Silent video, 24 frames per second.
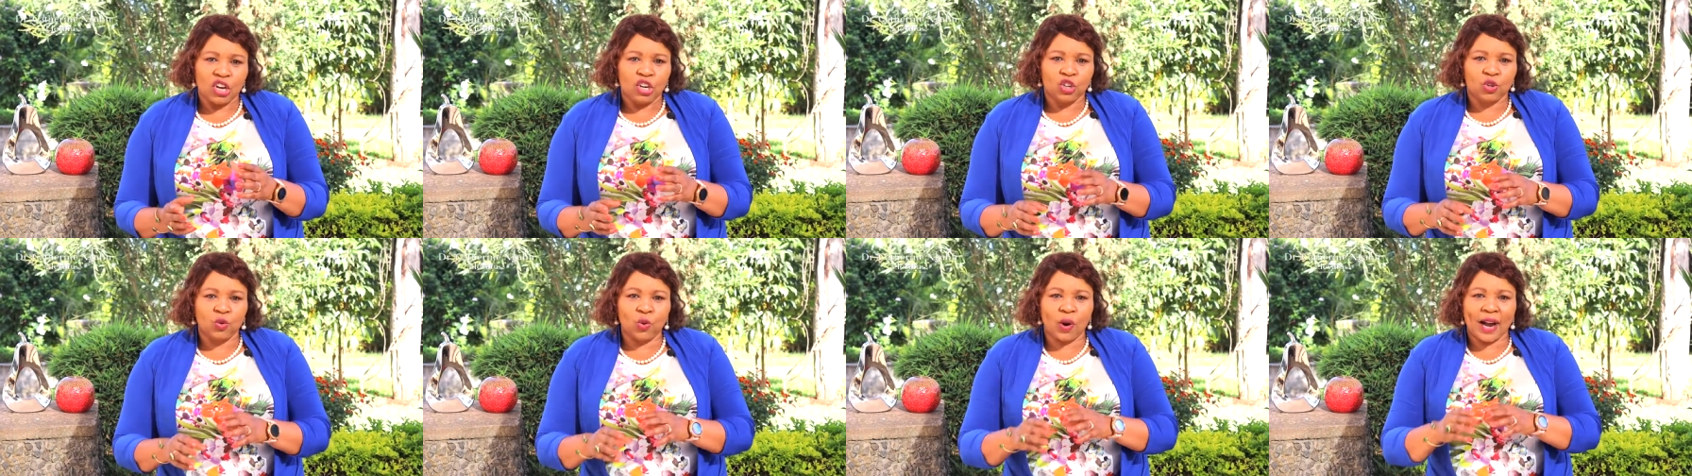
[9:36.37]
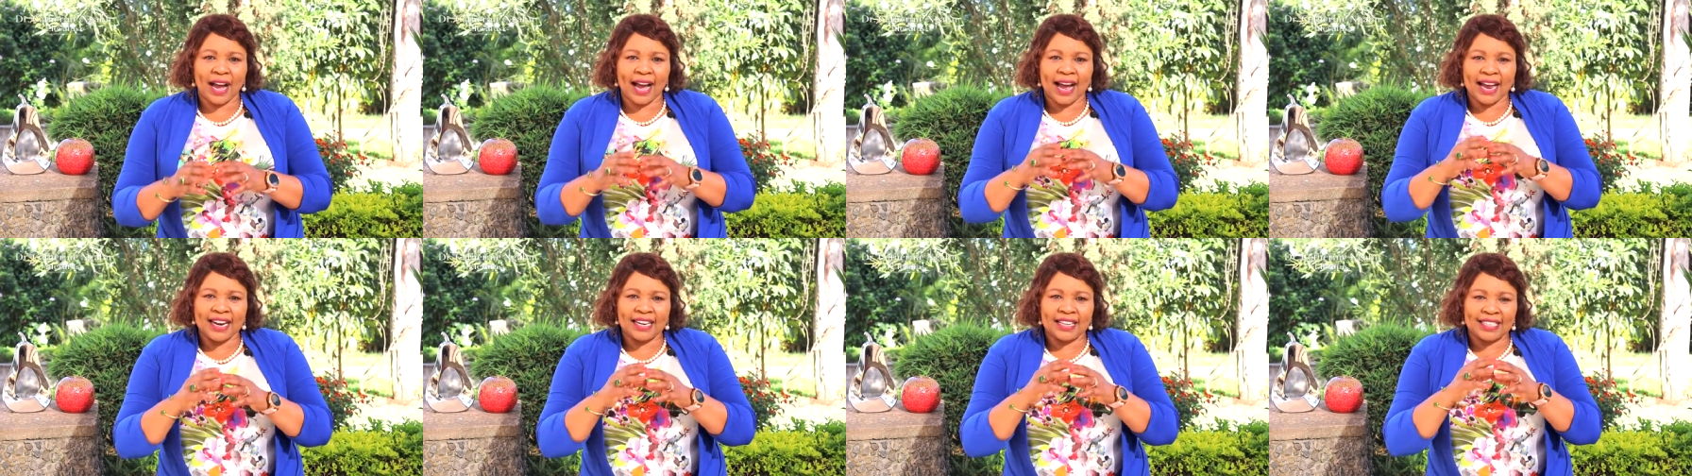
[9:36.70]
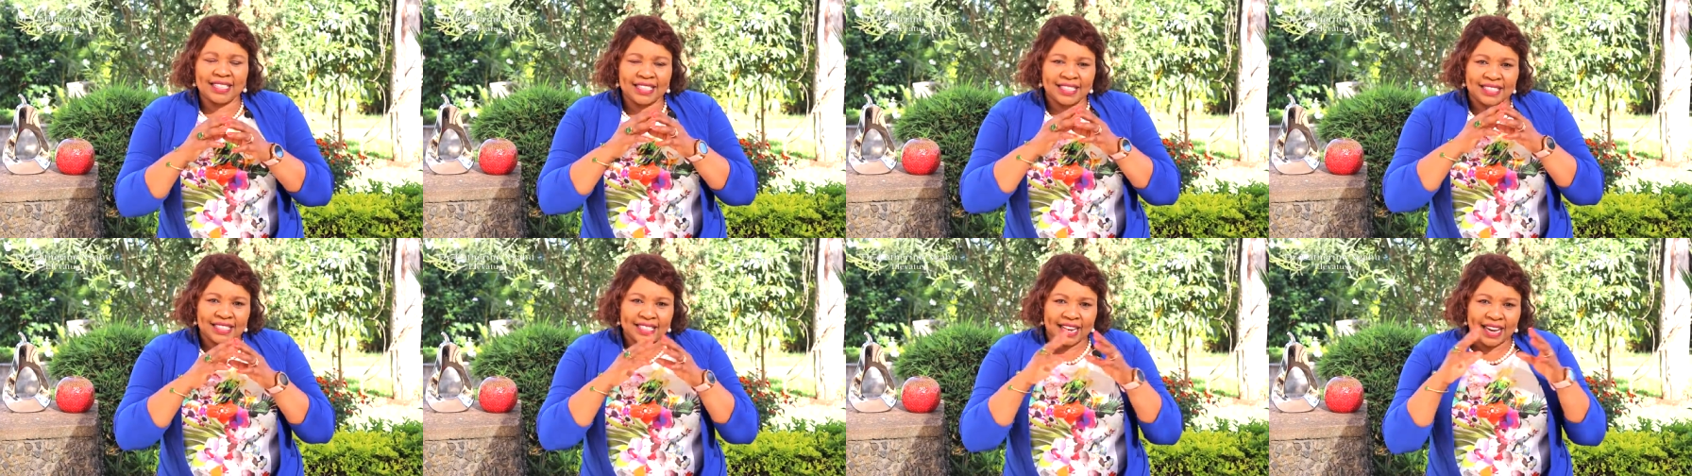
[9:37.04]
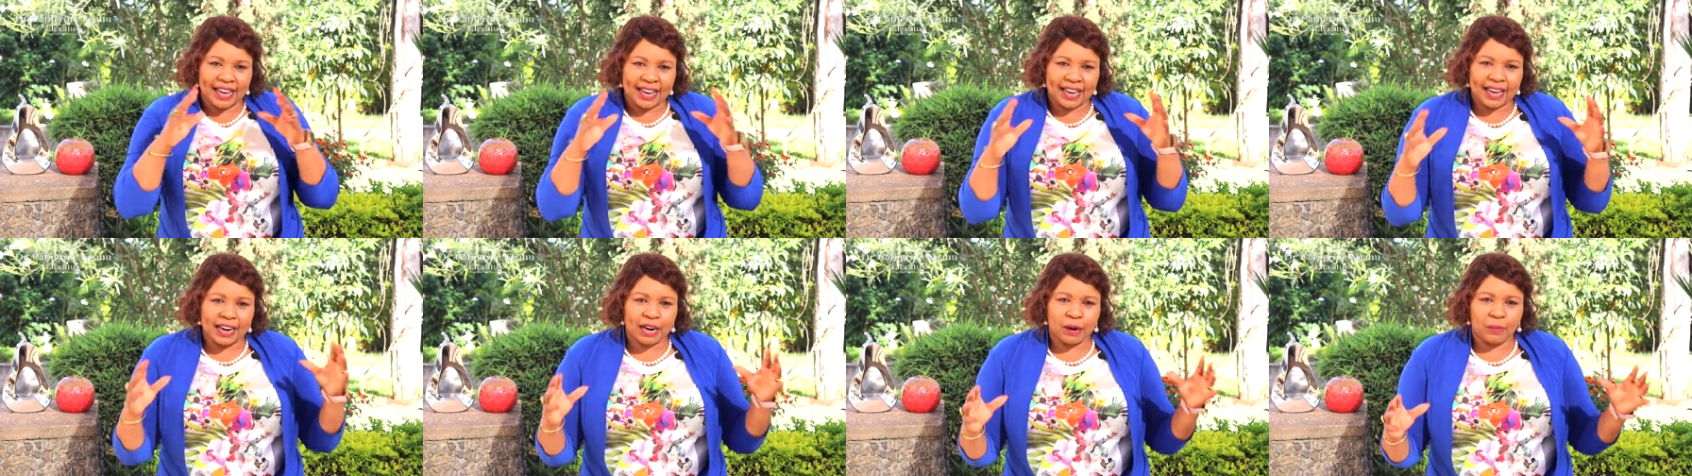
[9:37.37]
to
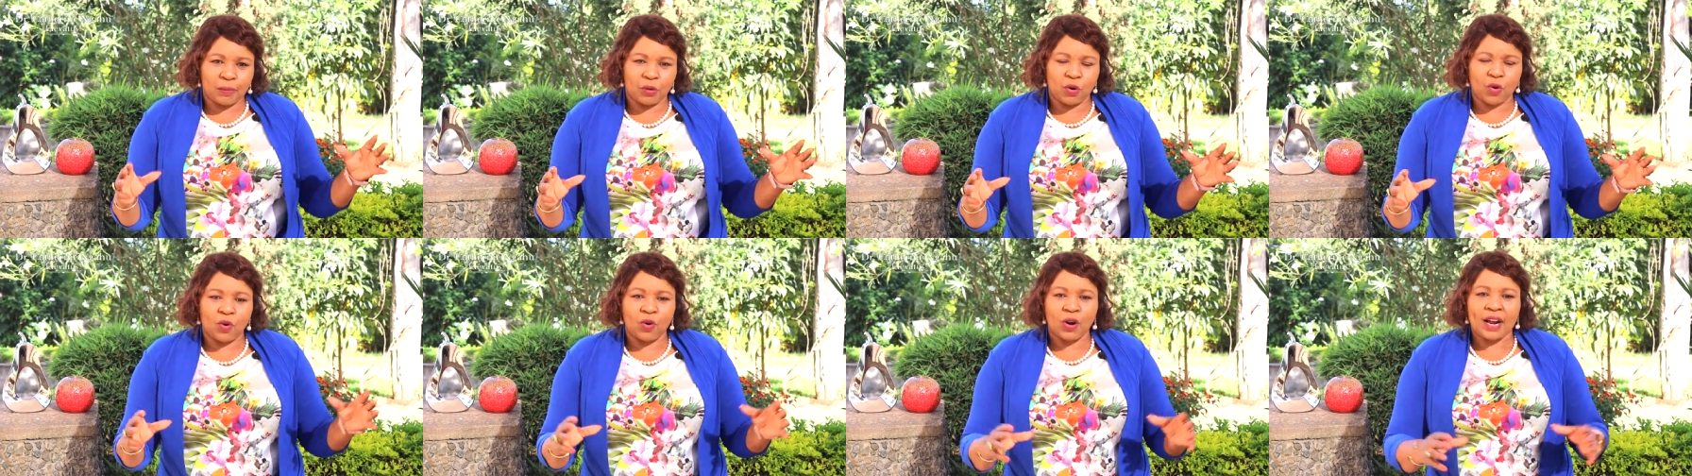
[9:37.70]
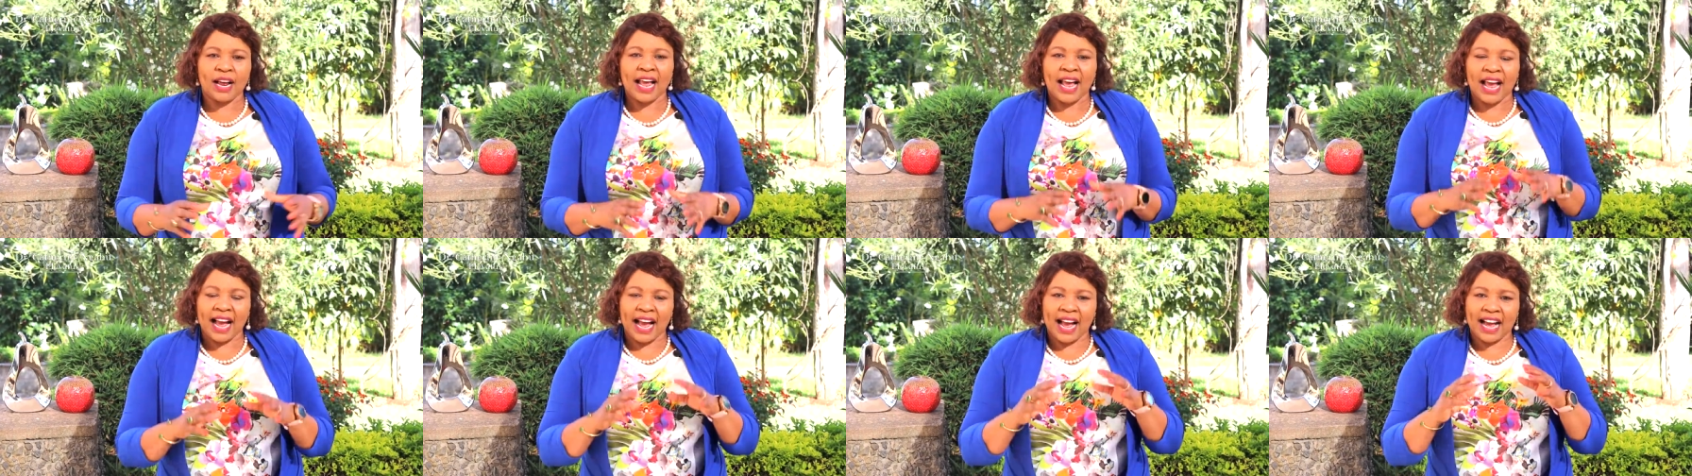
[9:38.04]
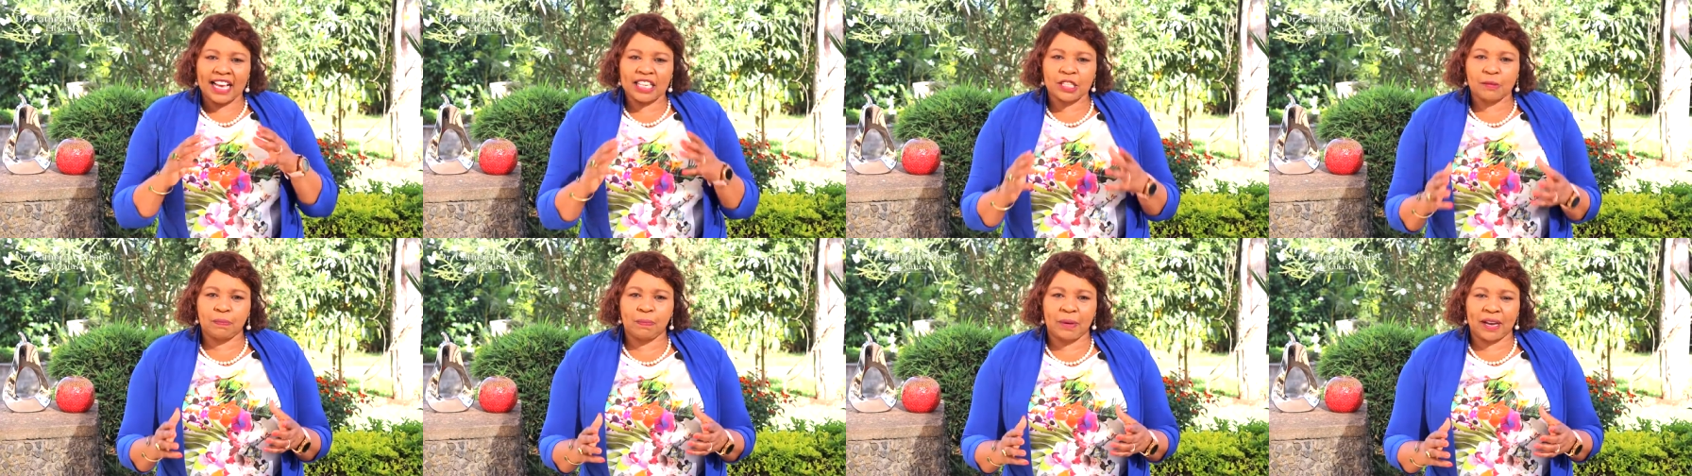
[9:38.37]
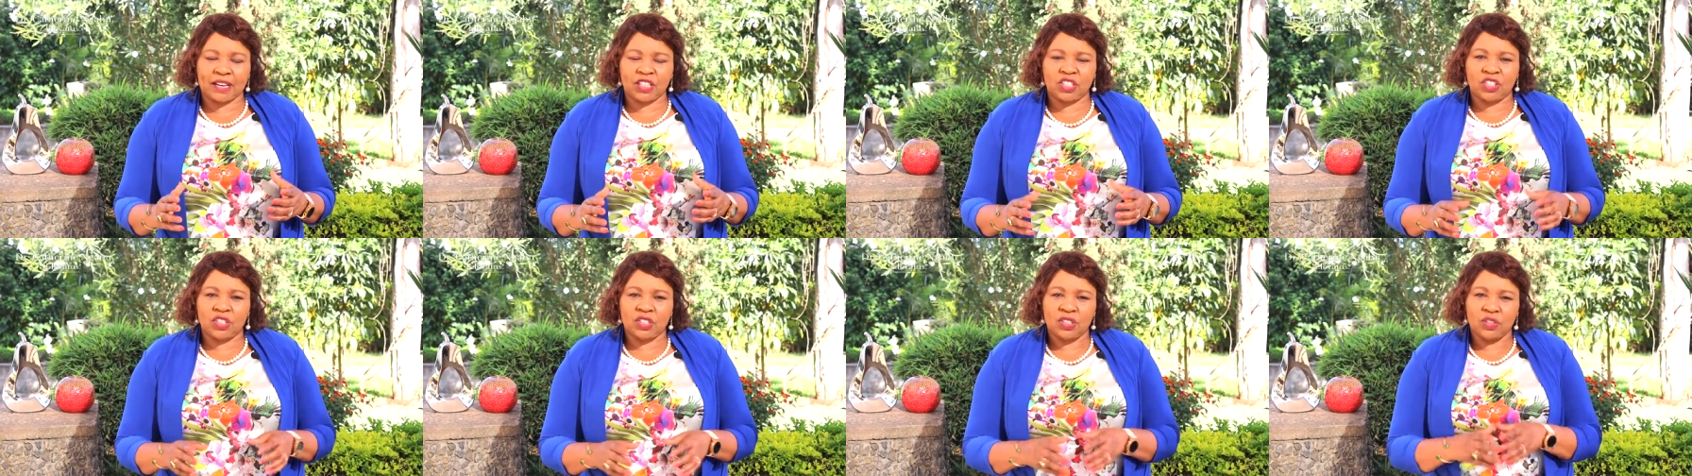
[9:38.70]
undesirable
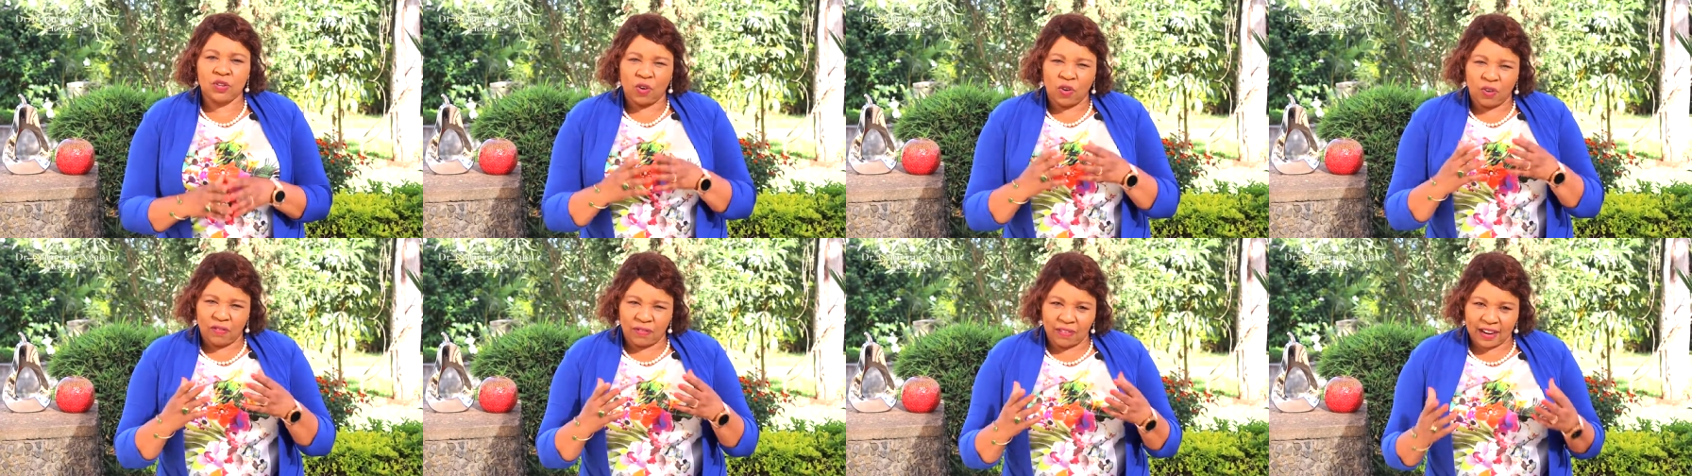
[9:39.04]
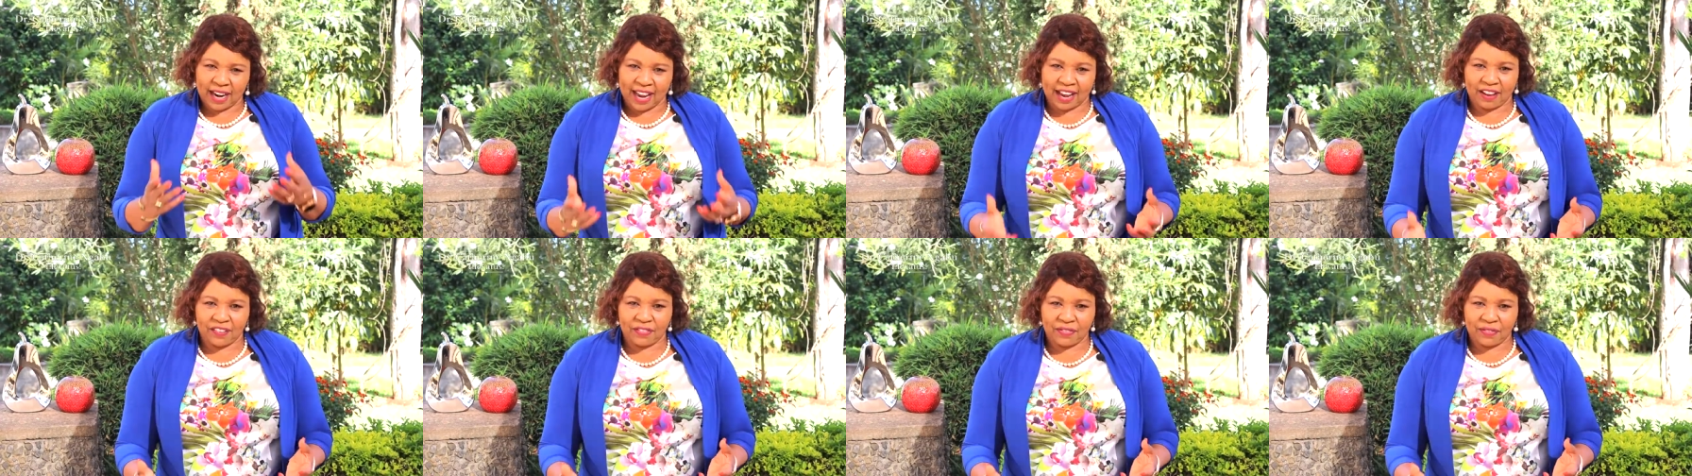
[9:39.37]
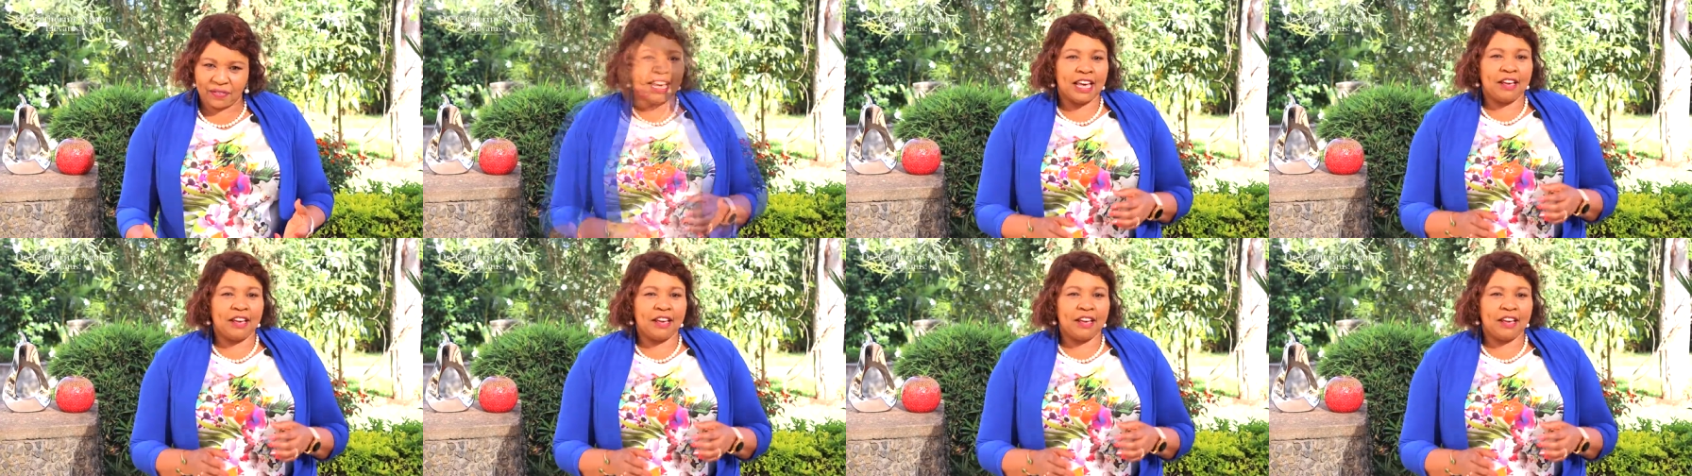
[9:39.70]
aspects of life.